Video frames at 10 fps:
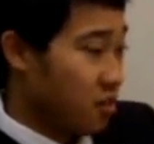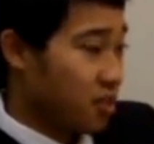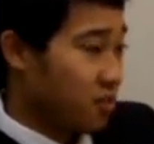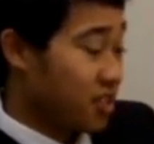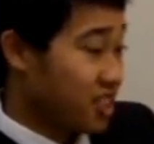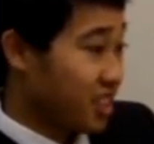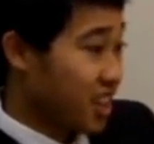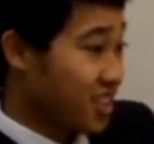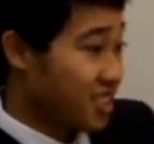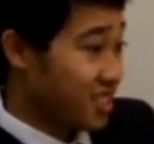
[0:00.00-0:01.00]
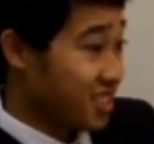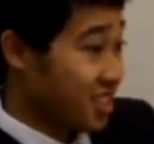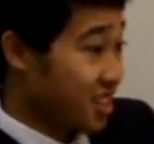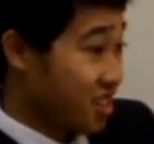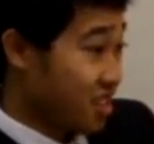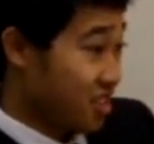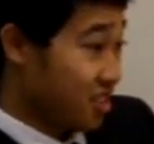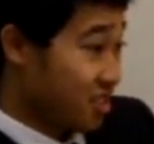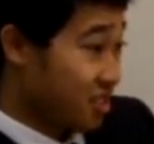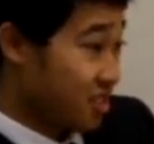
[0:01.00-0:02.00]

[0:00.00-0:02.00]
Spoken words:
upper division classes that are